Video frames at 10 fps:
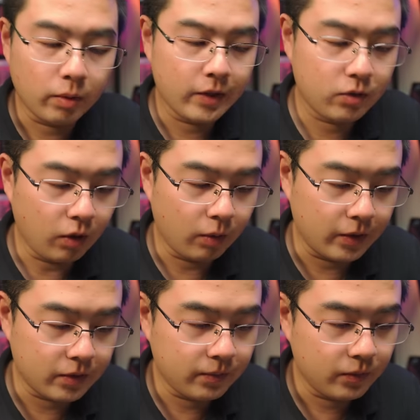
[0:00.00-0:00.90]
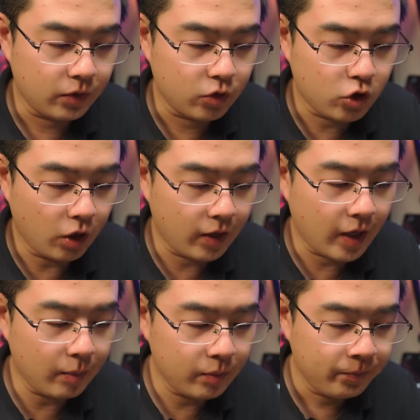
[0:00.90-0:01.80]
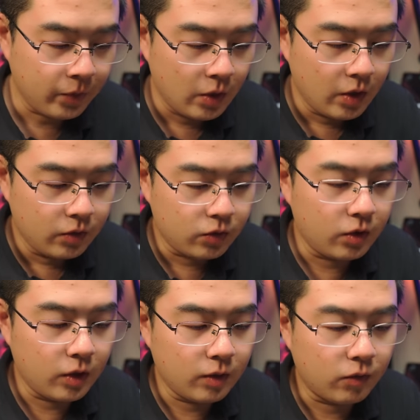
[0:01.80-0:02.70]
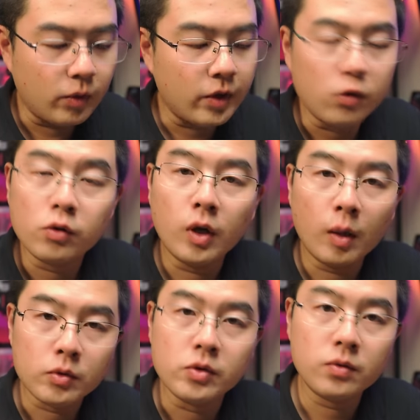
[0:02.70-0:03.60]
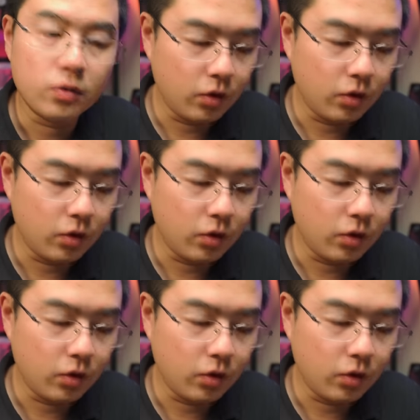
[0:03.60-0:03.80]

create stories. In Shot Lab, there are a lot of great new options.